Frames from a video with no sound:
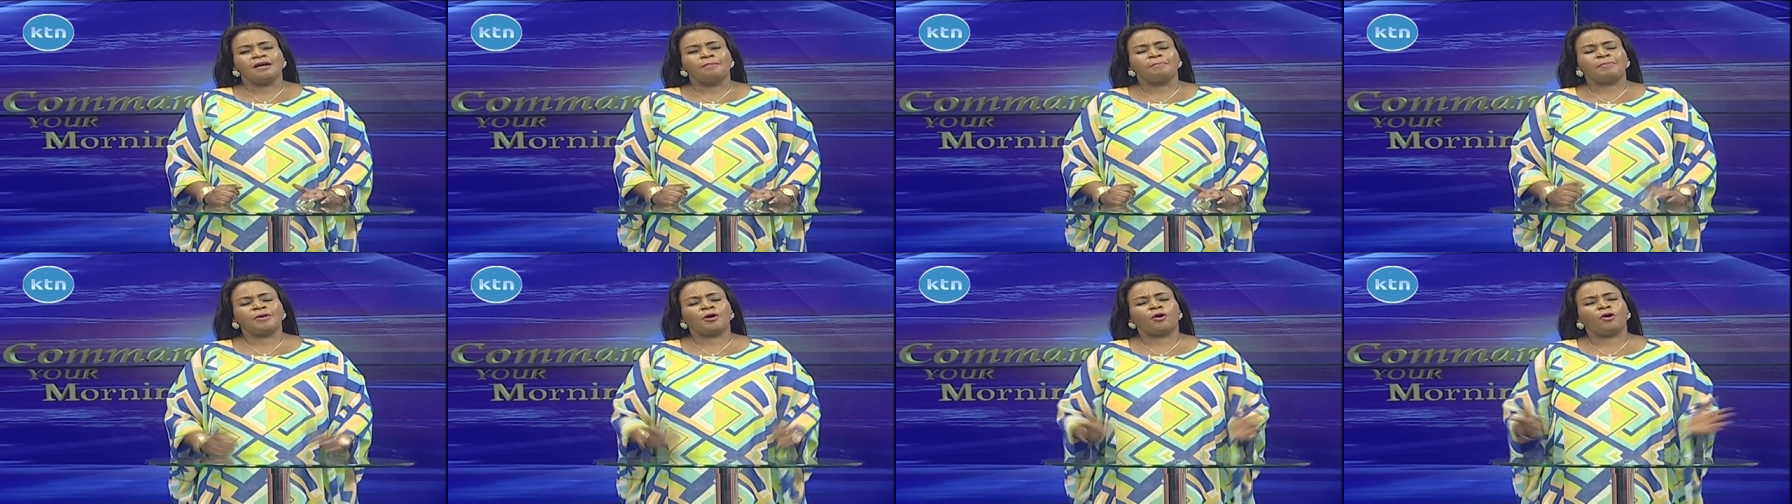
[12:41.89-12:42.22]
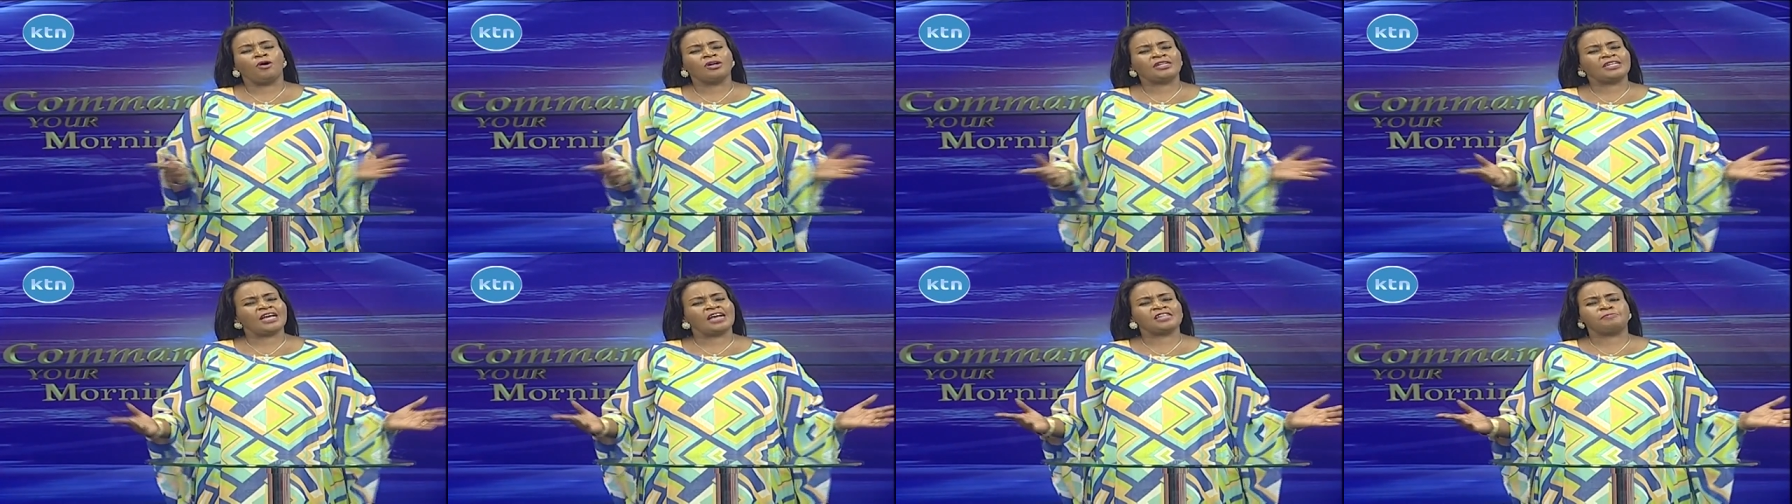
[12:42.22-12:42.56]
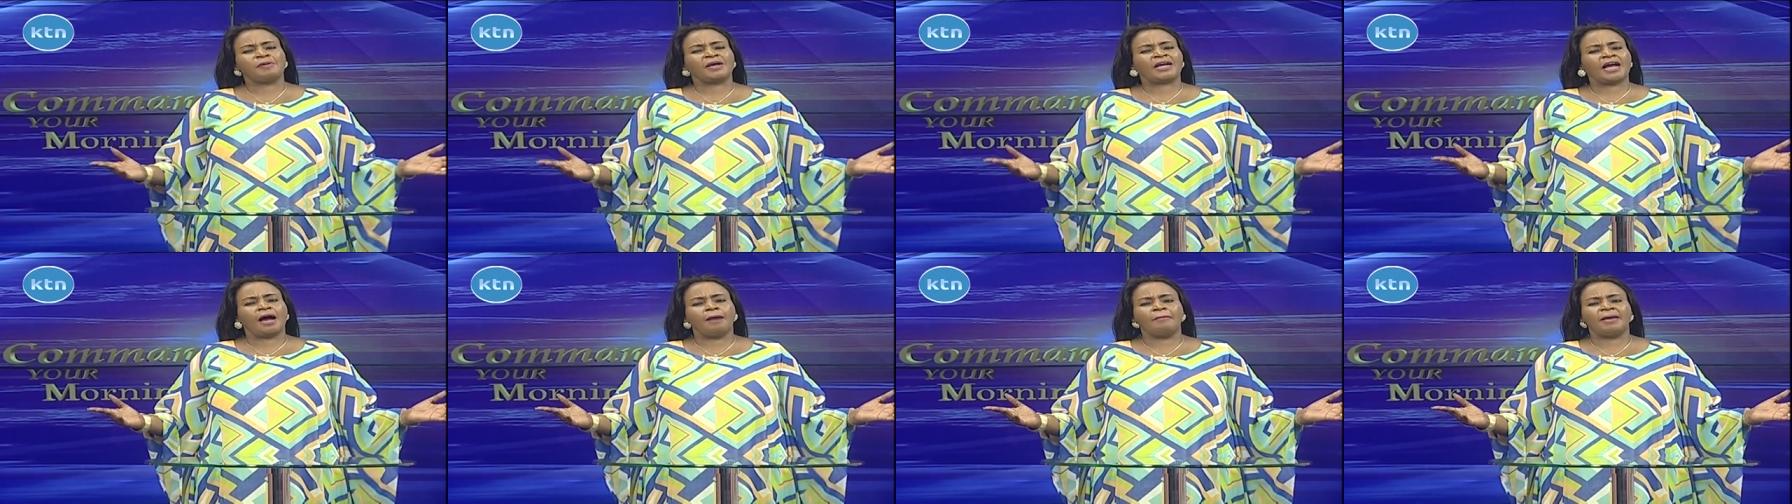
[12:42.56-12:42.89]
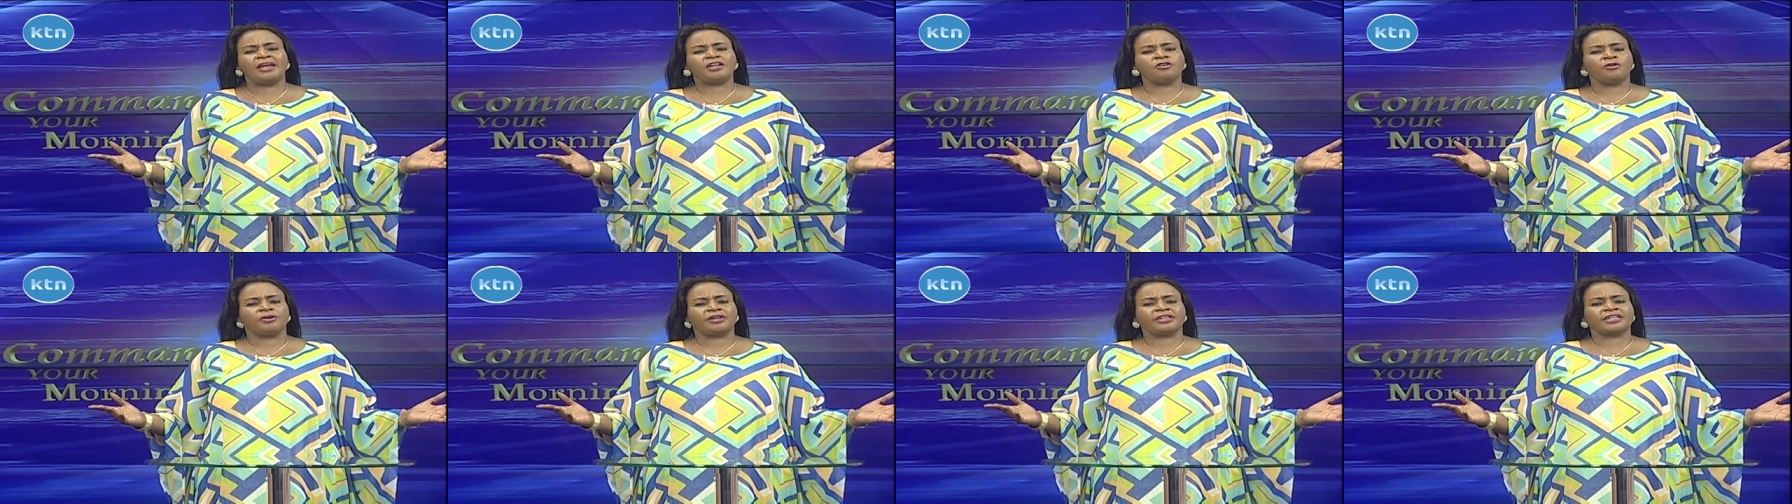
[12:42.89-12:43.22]
behold, he has become
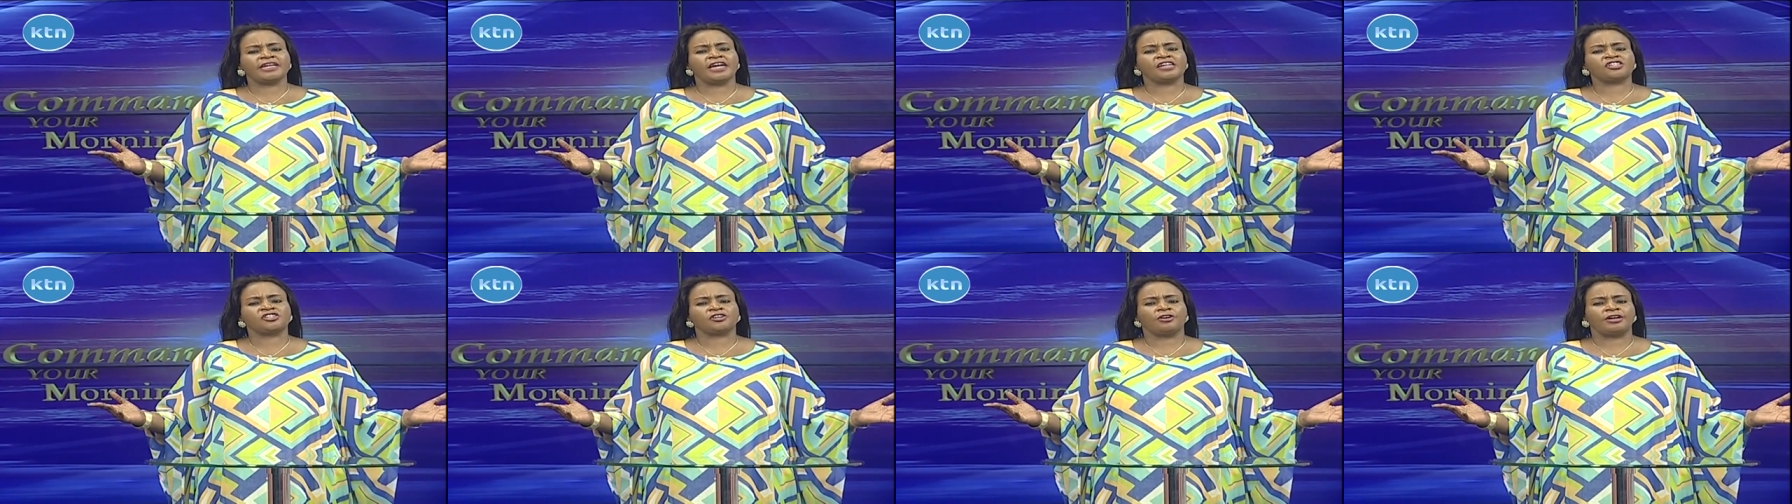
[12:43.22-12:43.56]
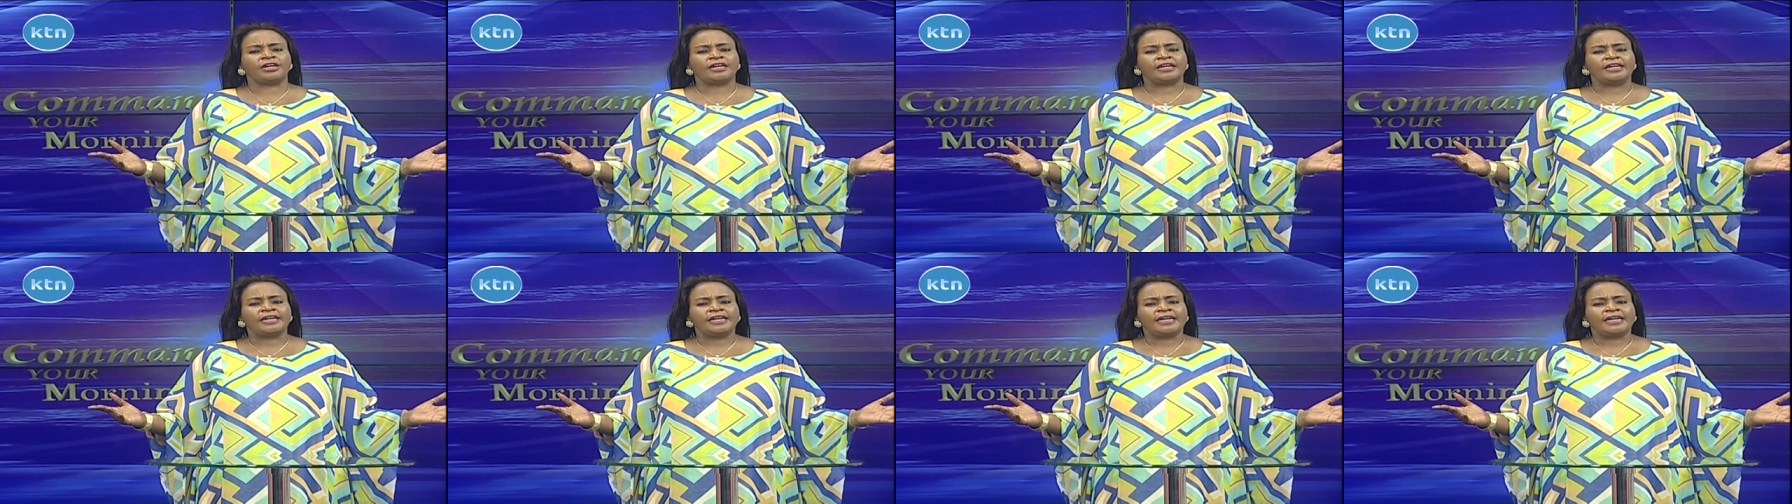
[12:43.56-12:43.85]
a new creation.